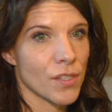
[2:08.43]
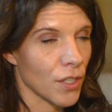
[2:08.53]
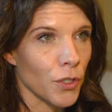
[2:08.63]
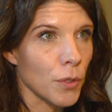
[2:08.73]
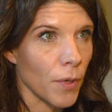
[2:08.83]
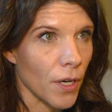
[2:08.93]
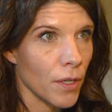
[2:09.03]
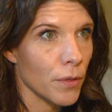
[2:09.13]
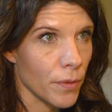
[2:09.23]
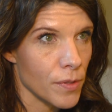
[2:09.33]
took an
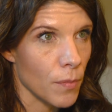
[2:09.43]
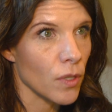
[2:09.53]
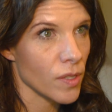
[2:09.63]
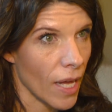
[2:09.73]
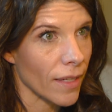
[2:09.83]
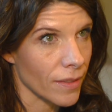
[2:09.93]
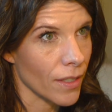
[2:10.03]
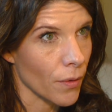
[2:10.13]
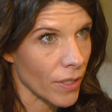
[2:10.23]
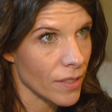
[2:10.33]
Uber, who was most likely
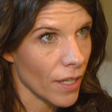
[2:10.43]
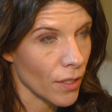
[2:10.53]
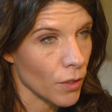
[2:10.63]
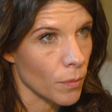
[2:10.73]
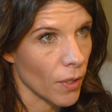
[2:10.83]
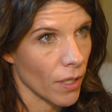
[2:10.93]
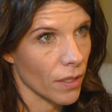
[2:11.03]
going to take an Uber.